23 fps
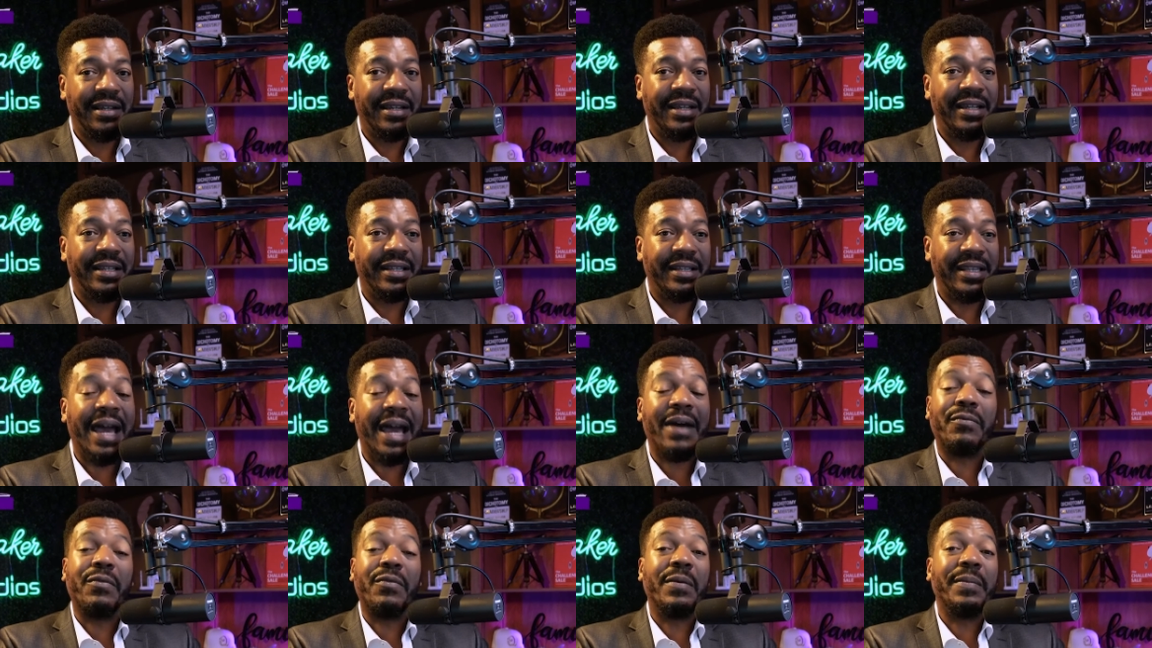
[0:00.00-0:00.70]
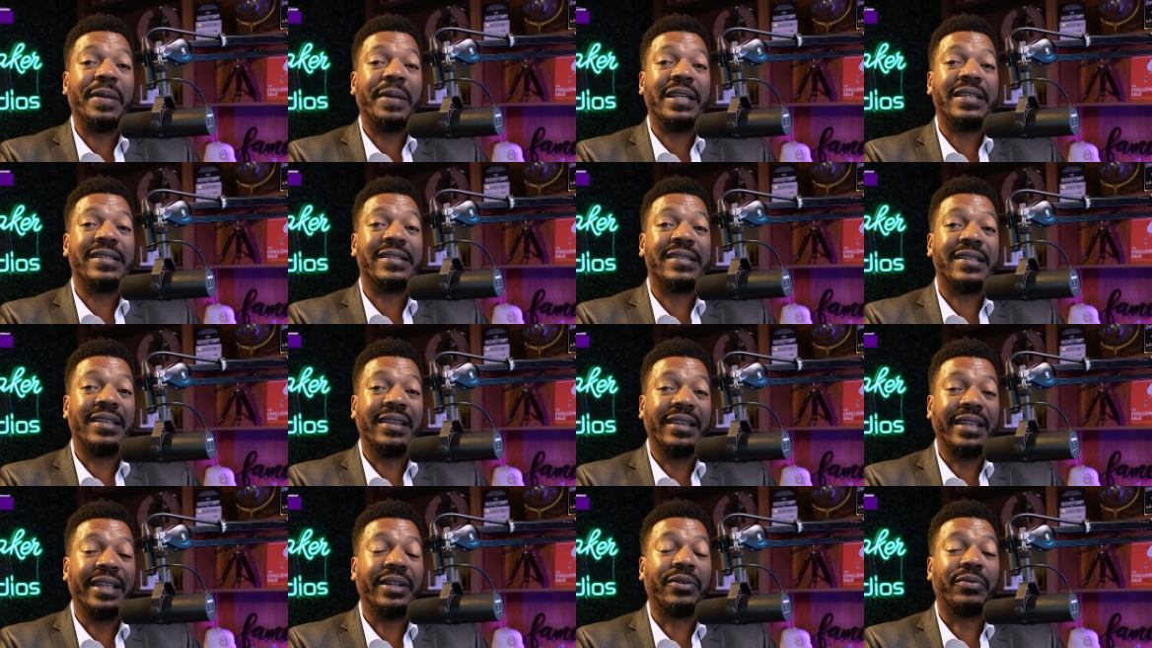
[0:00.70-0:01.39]
That woman is
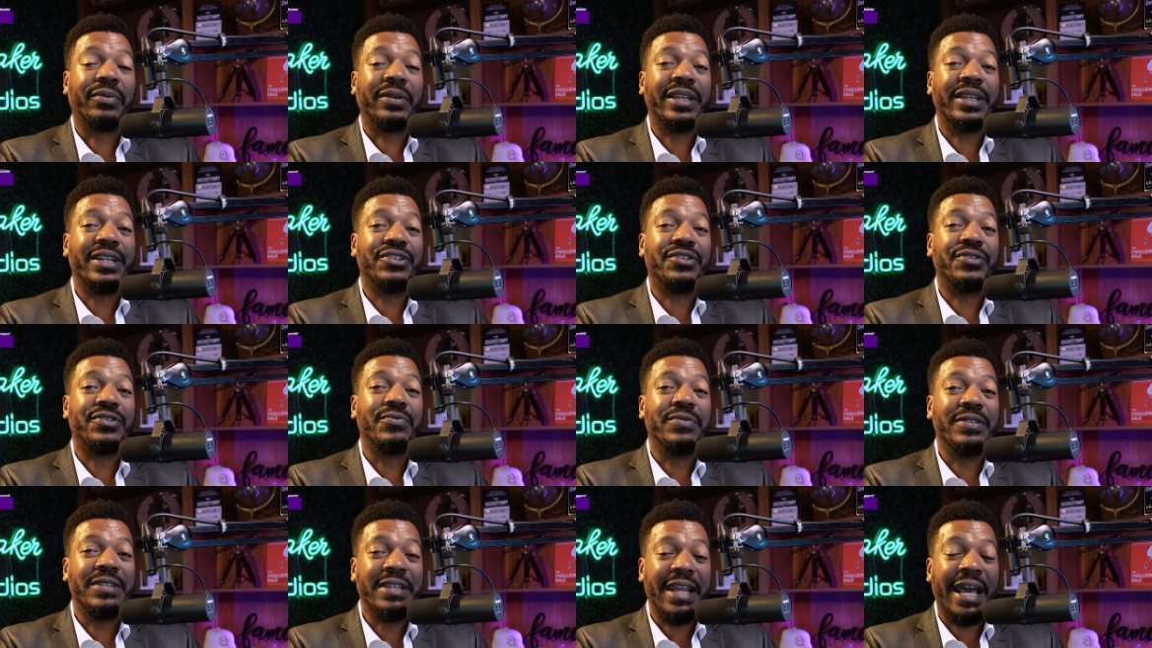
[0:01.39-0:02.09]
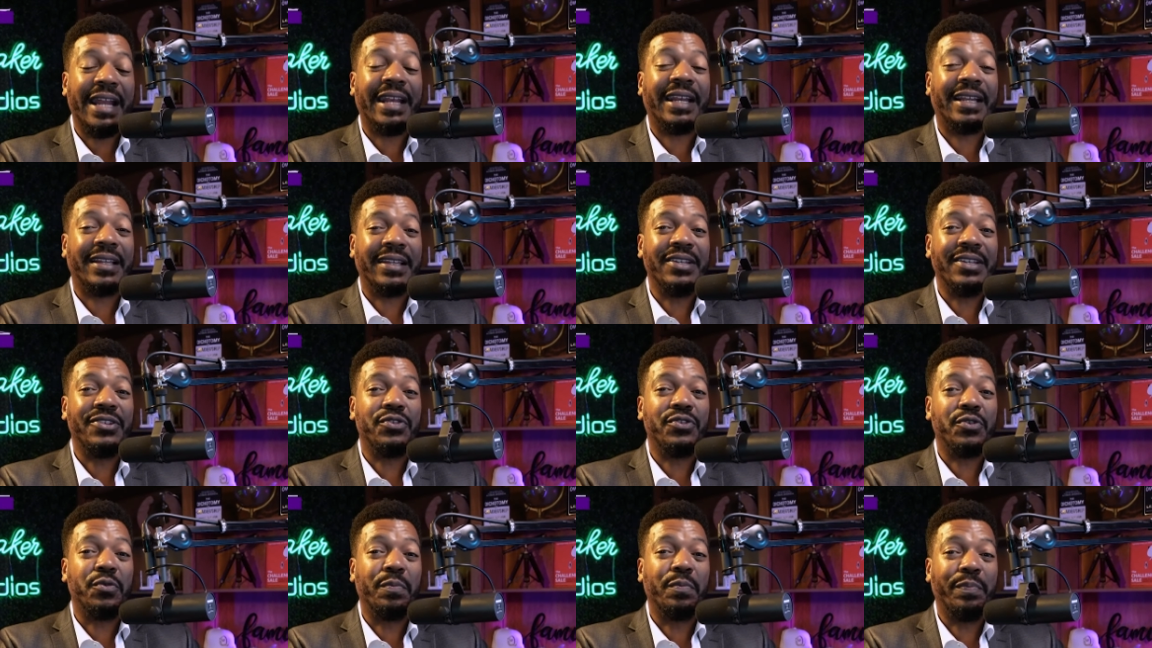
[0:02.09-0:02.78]
literally genetically
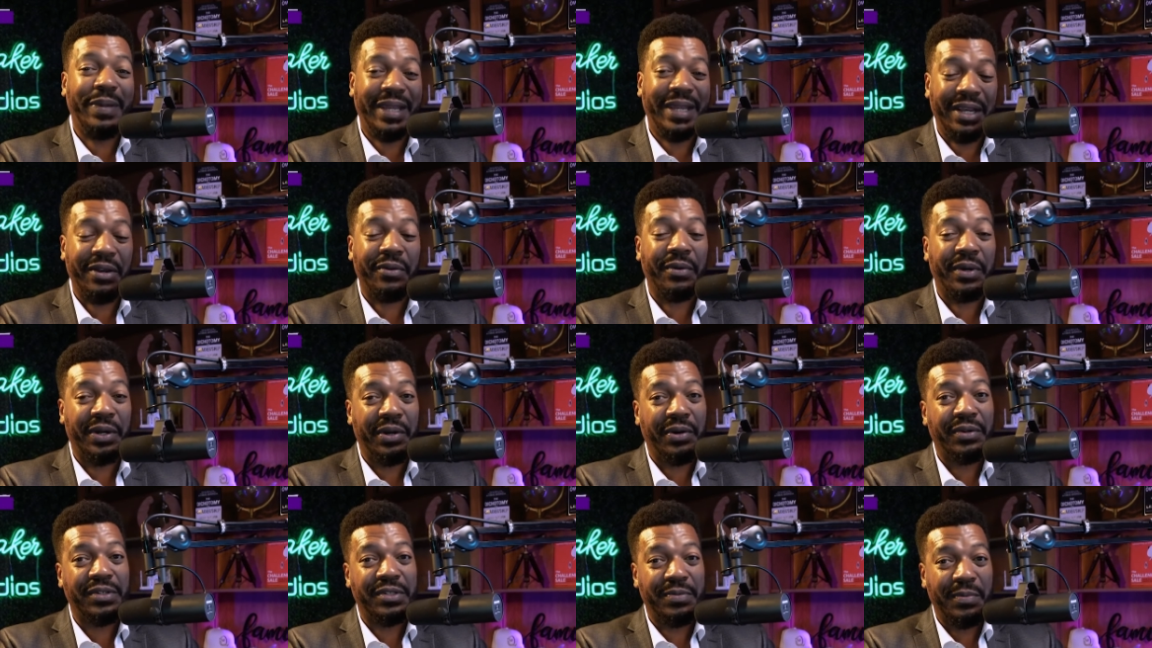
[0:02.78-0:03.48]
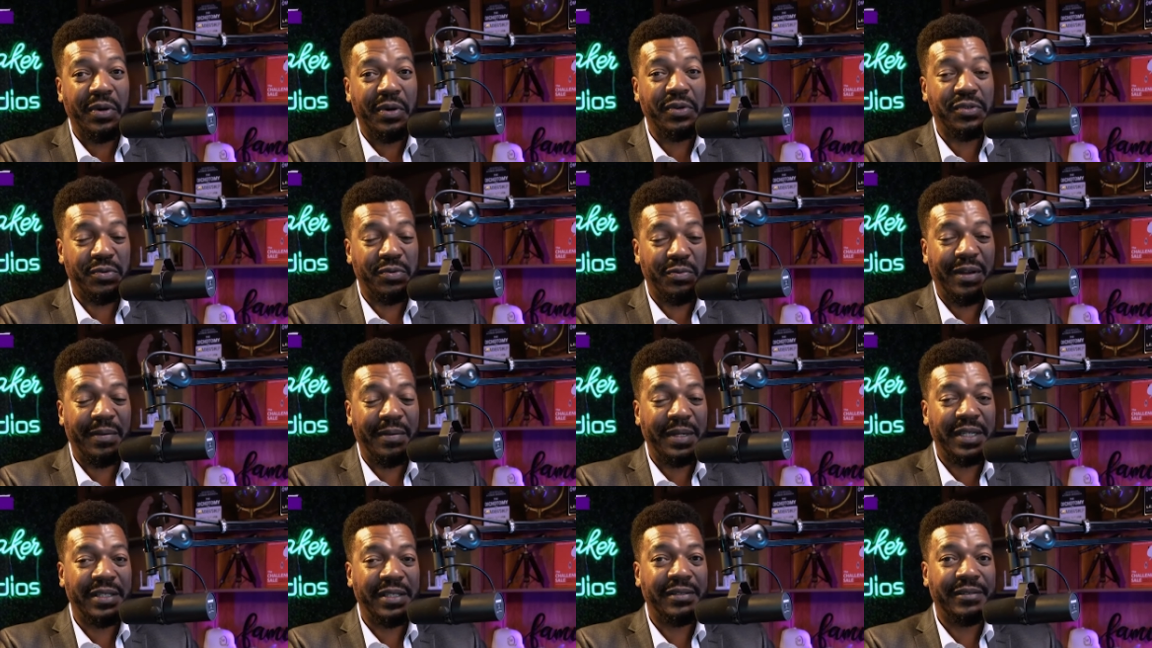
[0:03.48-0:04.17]
superior to most
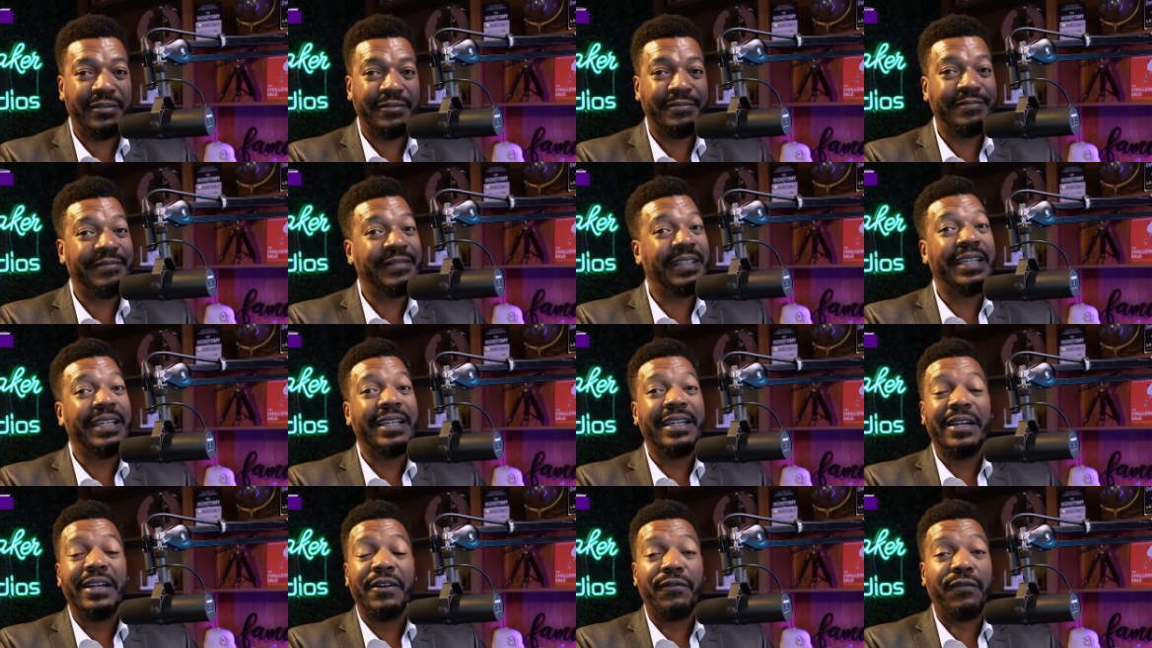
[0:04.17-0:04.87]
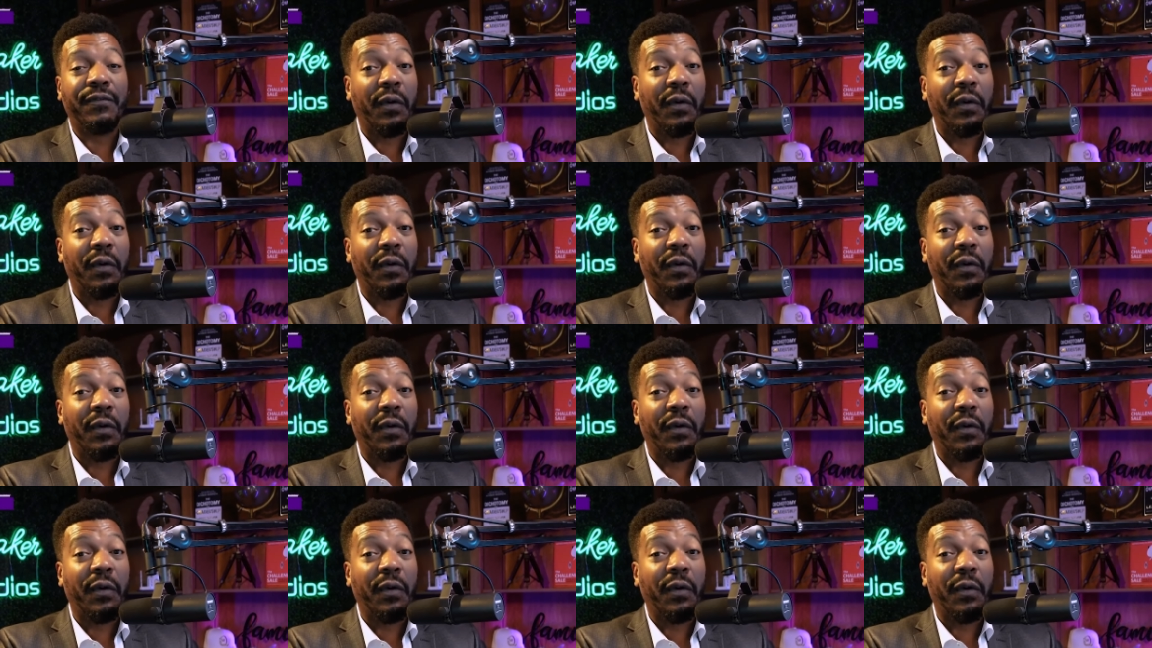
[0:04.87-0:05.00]
women. For